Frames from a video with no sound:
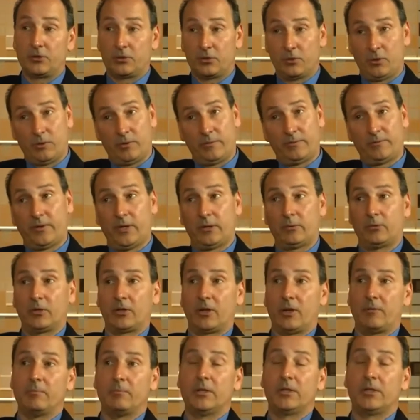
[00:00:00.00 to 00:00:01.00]
So the federal
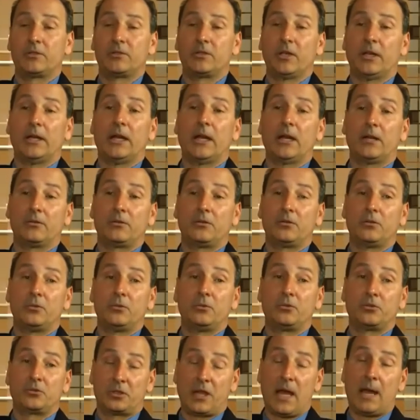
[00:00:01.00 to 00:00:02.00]
government set out
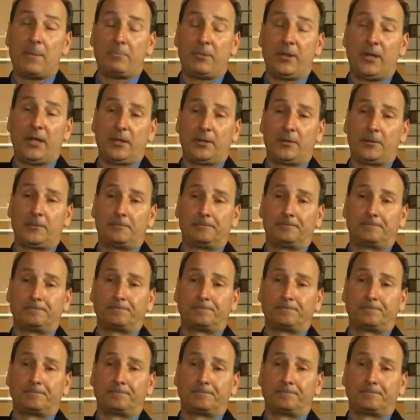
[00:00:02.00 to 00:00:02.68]
to stop that.